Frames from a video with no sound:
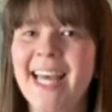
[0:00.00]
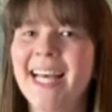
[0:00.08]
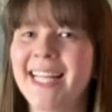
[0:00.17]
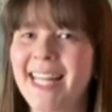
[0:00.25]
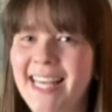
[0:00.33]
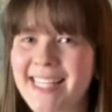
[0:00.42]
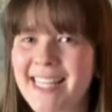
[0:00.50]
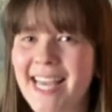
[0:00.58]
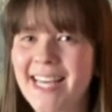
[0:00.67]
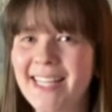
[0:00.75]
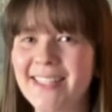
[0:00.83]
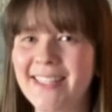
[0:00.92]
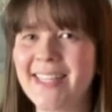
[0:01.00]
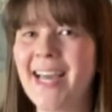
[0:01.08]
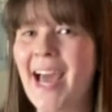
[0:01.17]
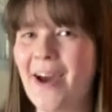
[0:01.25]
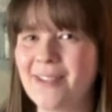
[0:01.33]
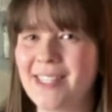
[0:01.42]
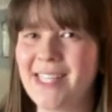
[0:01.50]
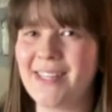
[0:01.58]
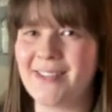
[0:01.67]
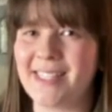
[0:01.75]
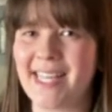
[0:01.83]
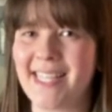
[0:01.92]
Let's take a look at how to
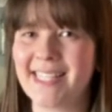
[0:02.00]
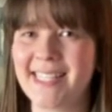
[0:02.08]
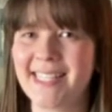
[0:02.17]
use it.